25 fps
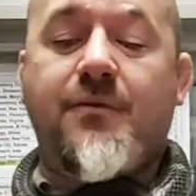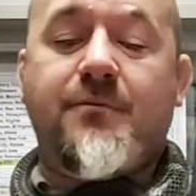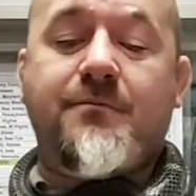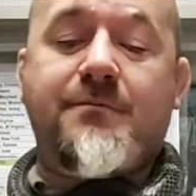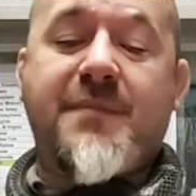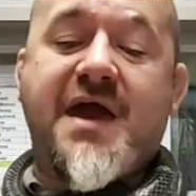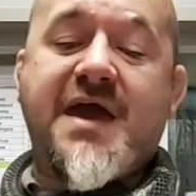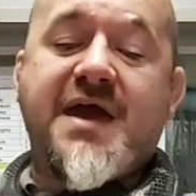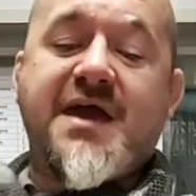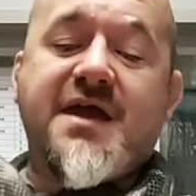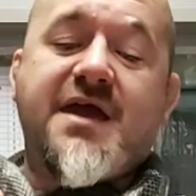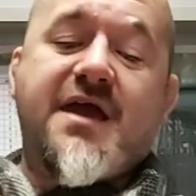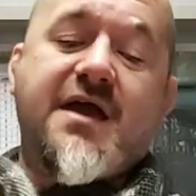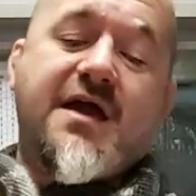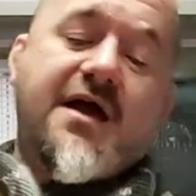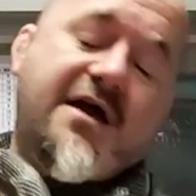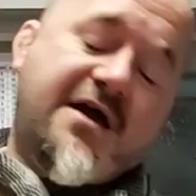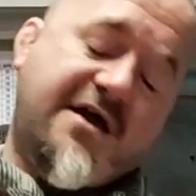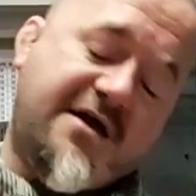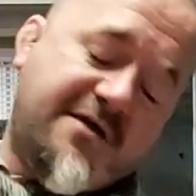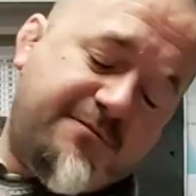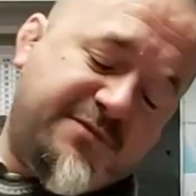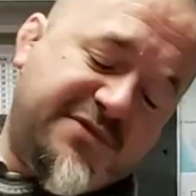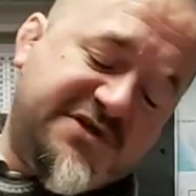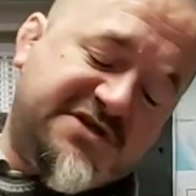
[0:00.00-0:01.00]
may
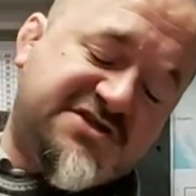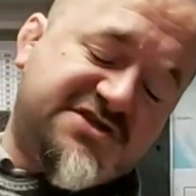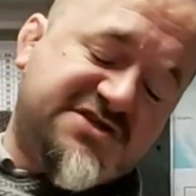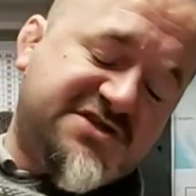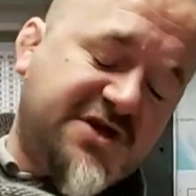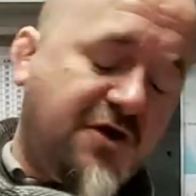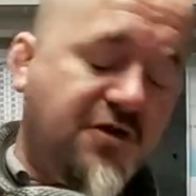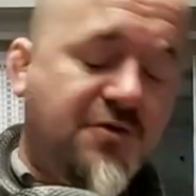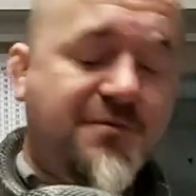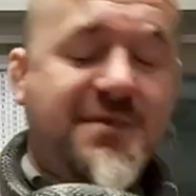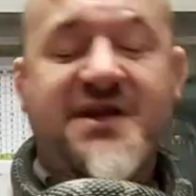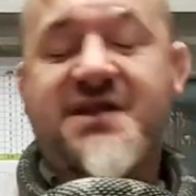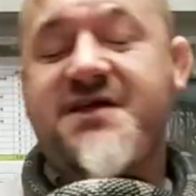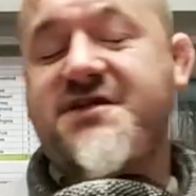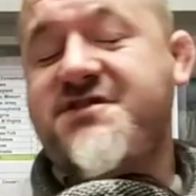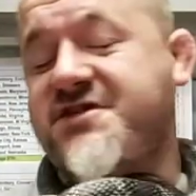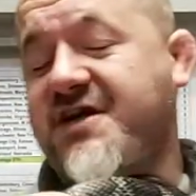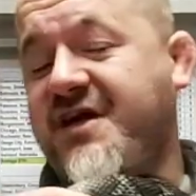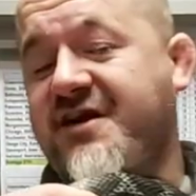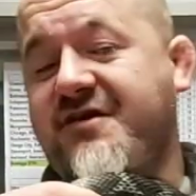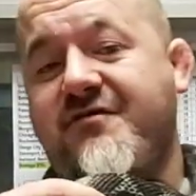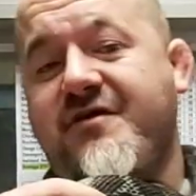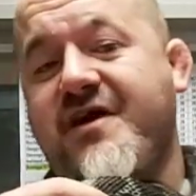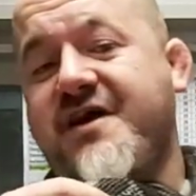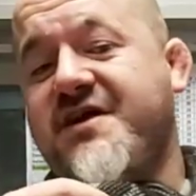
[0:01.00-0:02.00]
be so many
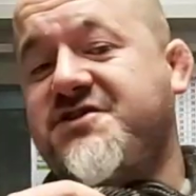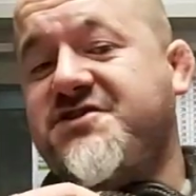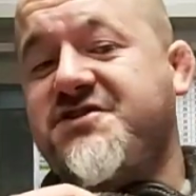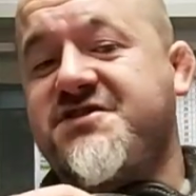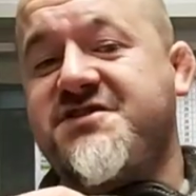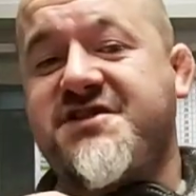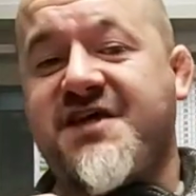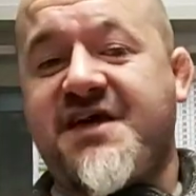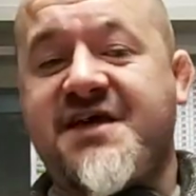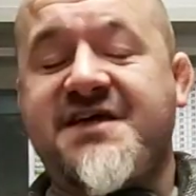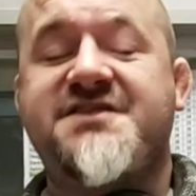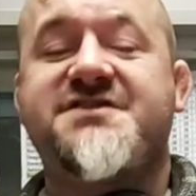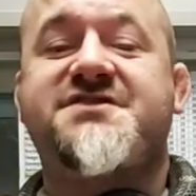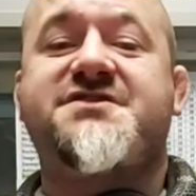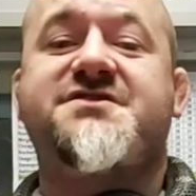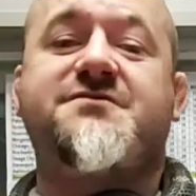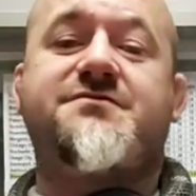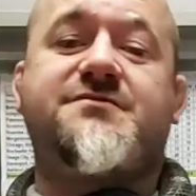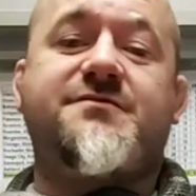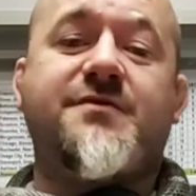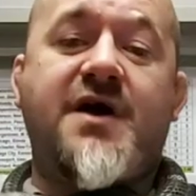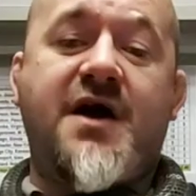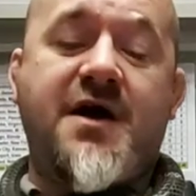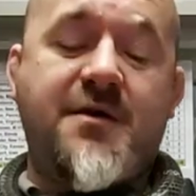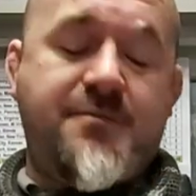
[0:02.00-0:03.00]
generations
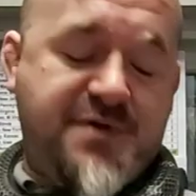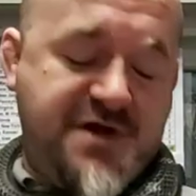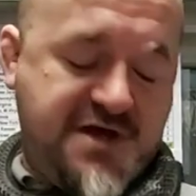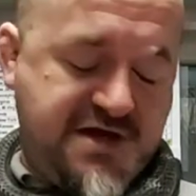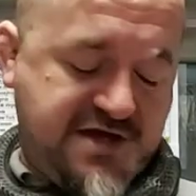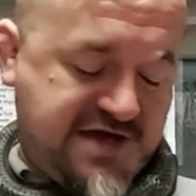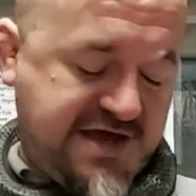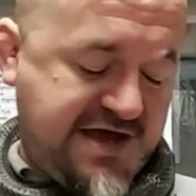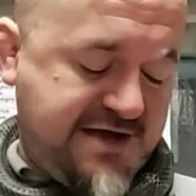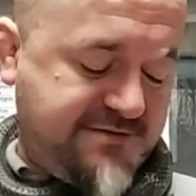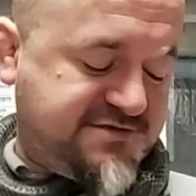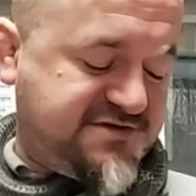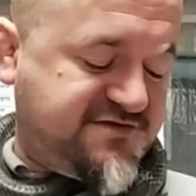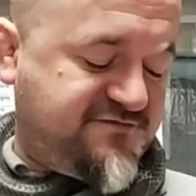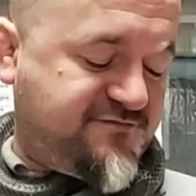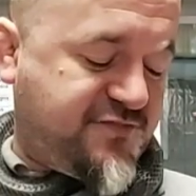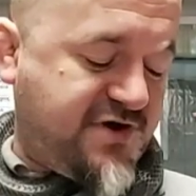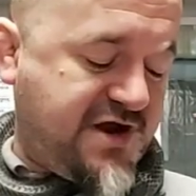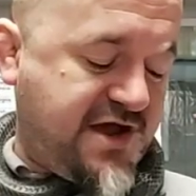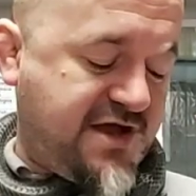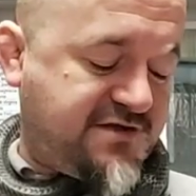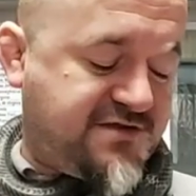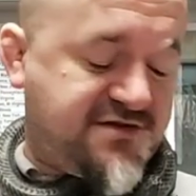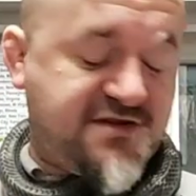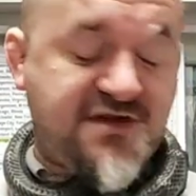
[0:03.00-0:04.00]
into being captive
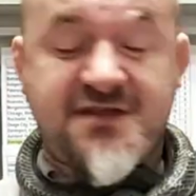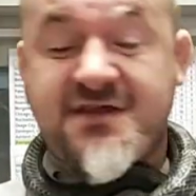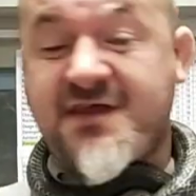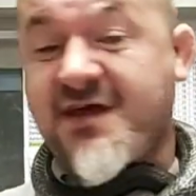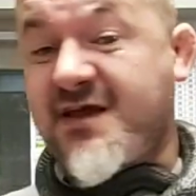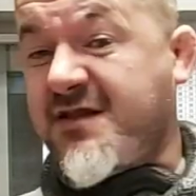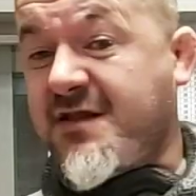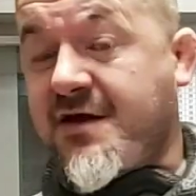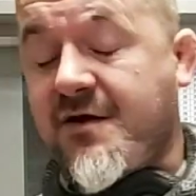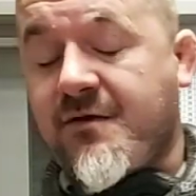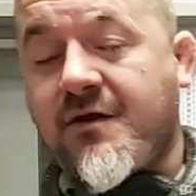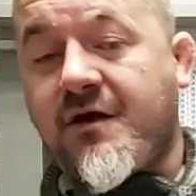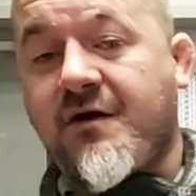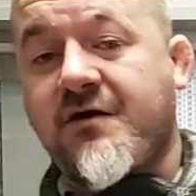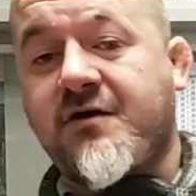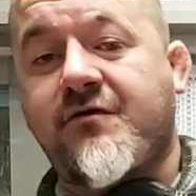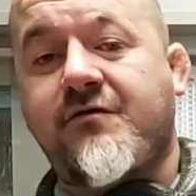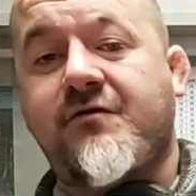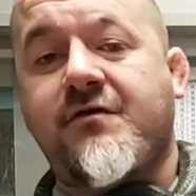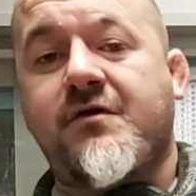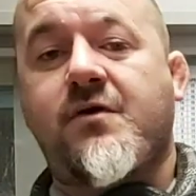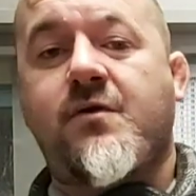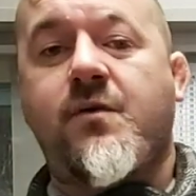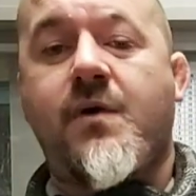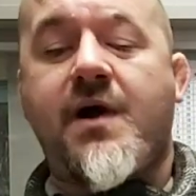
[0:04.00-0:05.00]
bred that they no
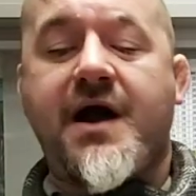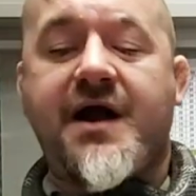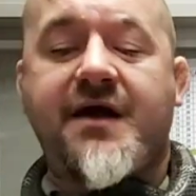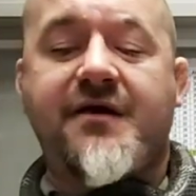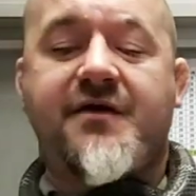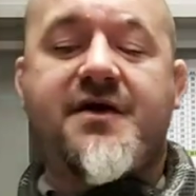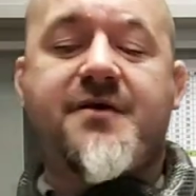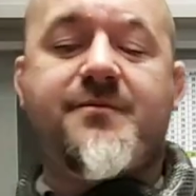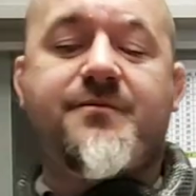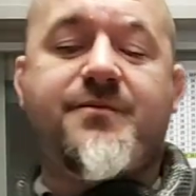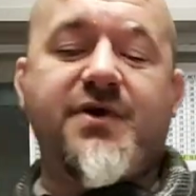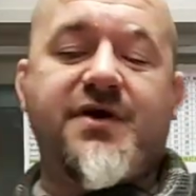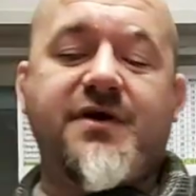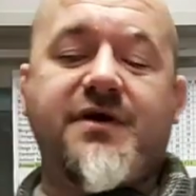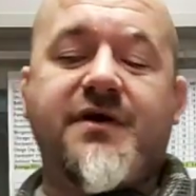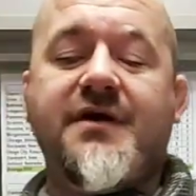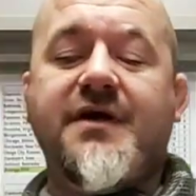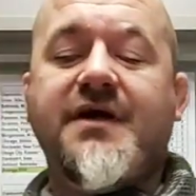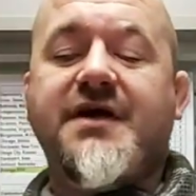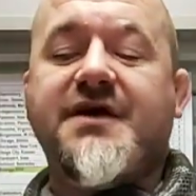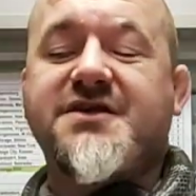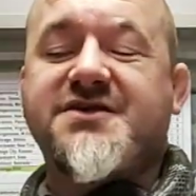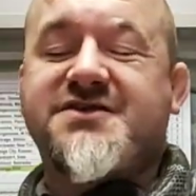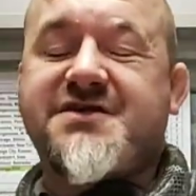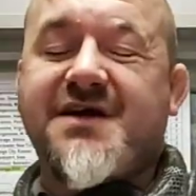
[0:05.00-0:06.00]
longer require it, but
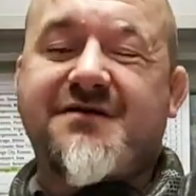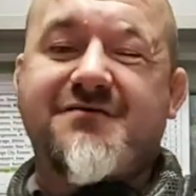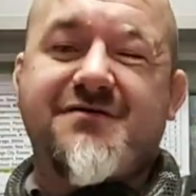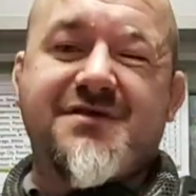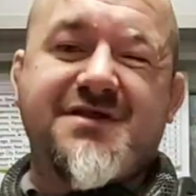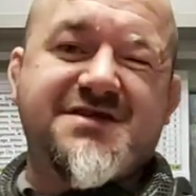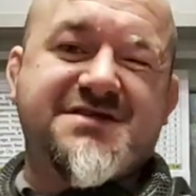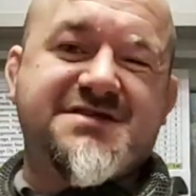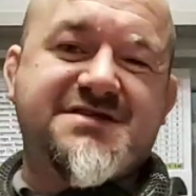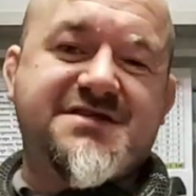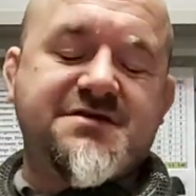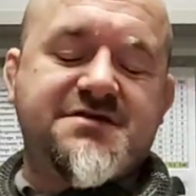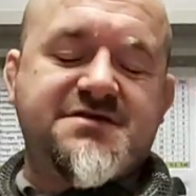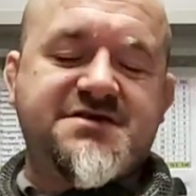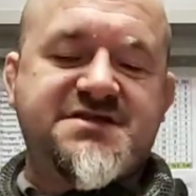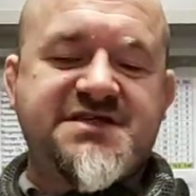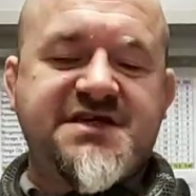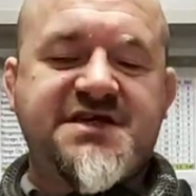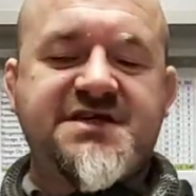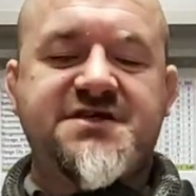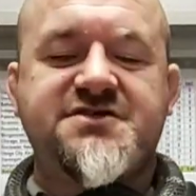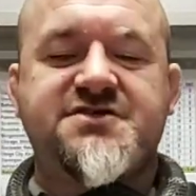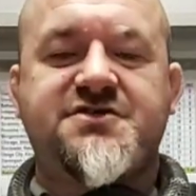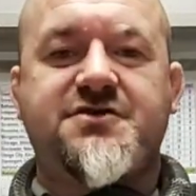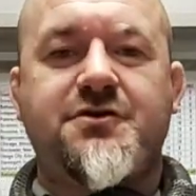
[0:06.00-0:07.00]
generally still
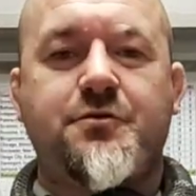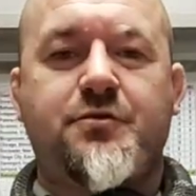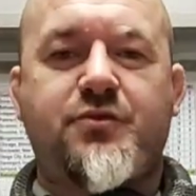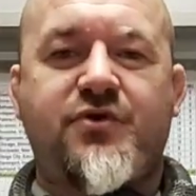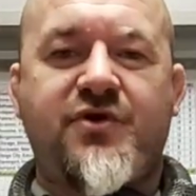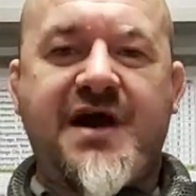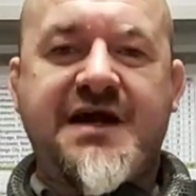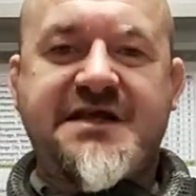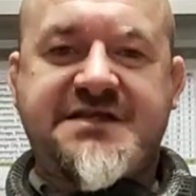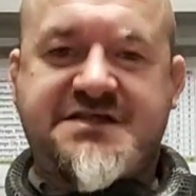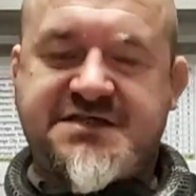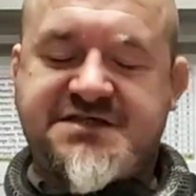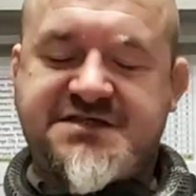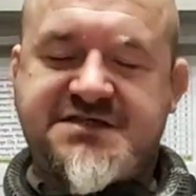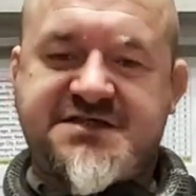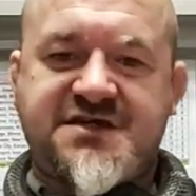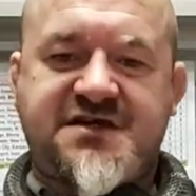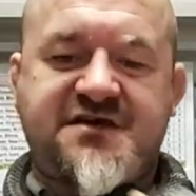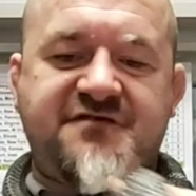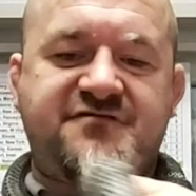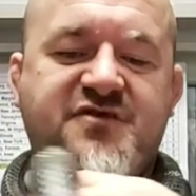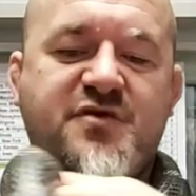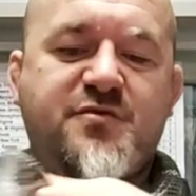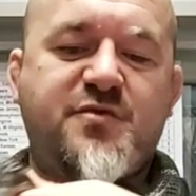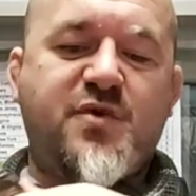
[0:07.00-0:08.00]
seen as good practice to
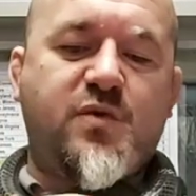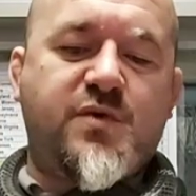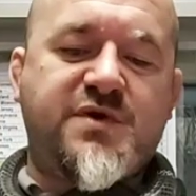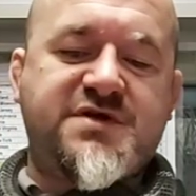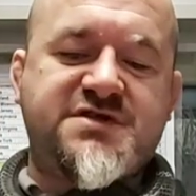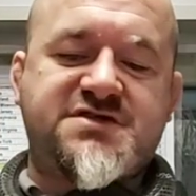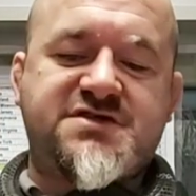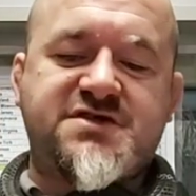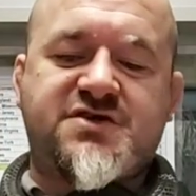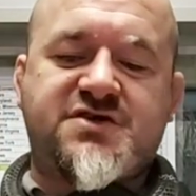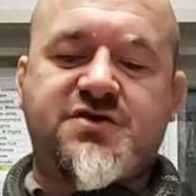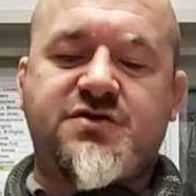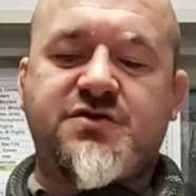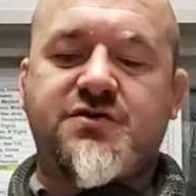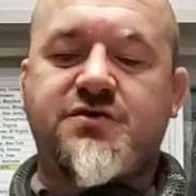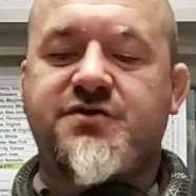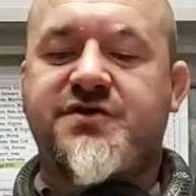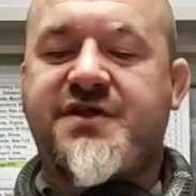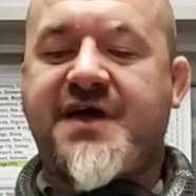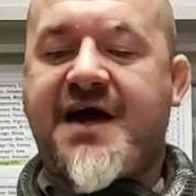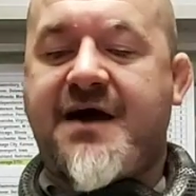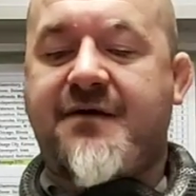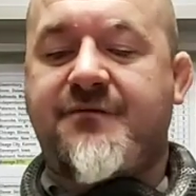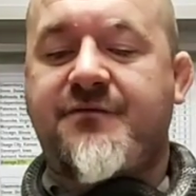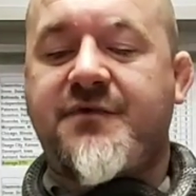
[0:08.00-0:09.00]
give them a winter cool
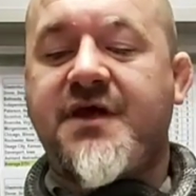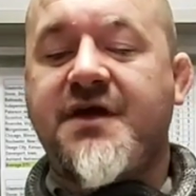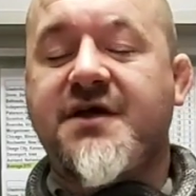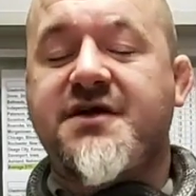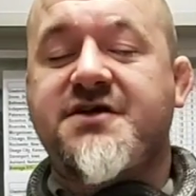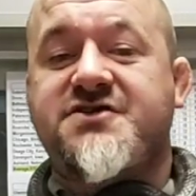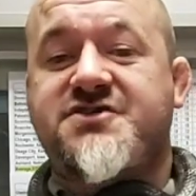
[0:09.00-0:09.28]
down.